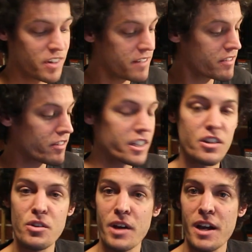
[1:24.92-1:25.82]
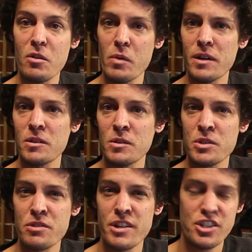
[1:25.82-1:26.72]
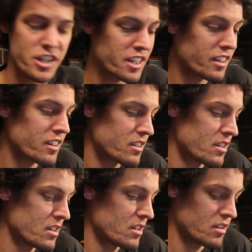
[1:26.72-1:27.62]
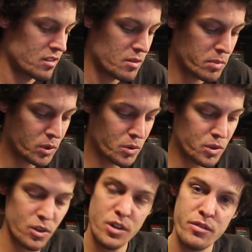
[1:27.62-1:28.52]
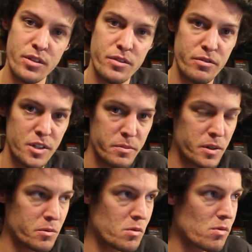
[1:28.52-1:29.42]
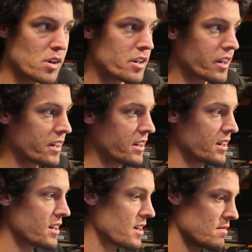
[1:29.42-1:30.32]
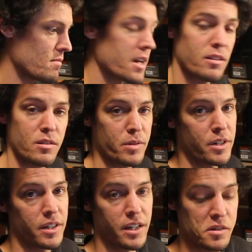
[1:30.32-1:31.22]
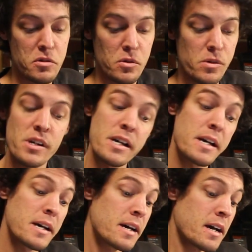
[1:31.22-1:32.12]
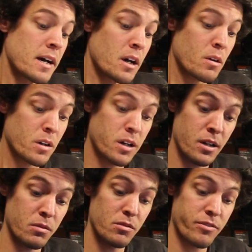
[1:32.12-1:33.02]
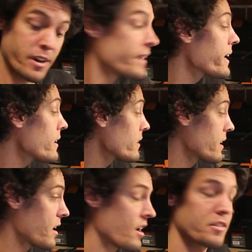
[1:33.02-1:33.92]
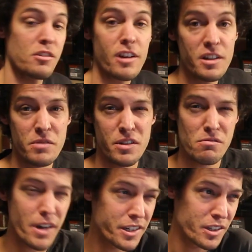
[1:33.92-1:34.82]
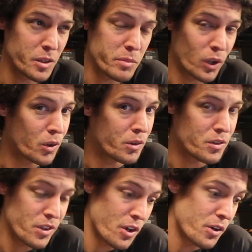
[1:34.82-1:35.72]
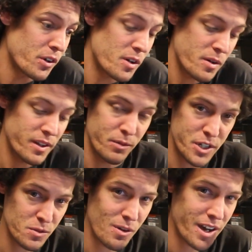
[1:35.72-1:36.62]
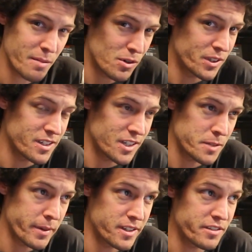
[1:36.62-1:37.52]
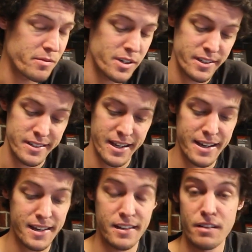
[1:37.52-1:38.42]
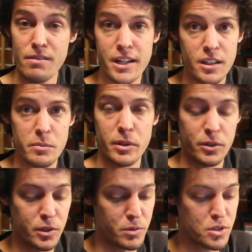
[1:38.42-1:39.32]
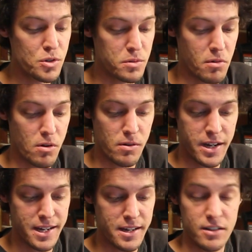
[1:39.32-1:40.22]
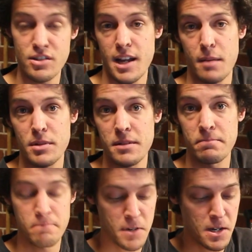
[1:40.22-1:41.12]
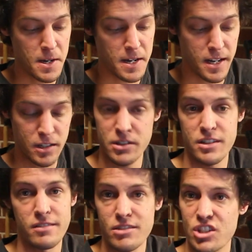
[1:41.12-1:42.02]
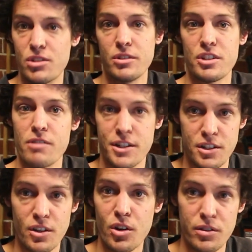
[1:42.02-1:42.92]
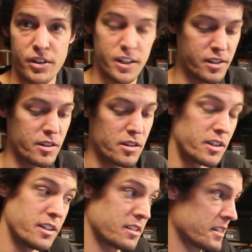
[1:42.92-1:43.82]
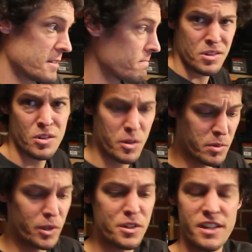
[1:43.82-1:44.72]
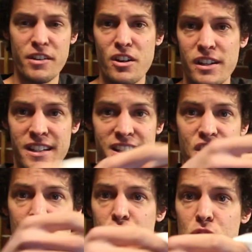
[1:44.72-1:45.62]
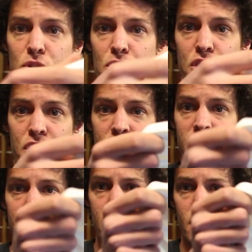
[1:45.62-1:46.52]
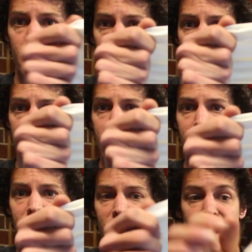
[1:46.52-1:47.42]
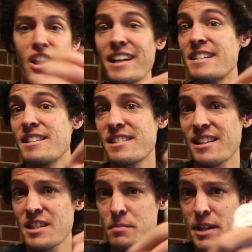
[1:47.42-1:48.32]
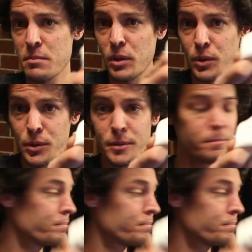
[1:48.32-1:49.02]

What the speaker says: even really know how well stretching the balloon over the frisbee will work. It might not work at all. We'll find out. I've tried it with a regular balloon though, which is why I bought these expensive ones, and the regular balloon was too small and snapped. Couldn't stretch it over the disc. So the balloons I've got are this huge 90 centimeter balloon,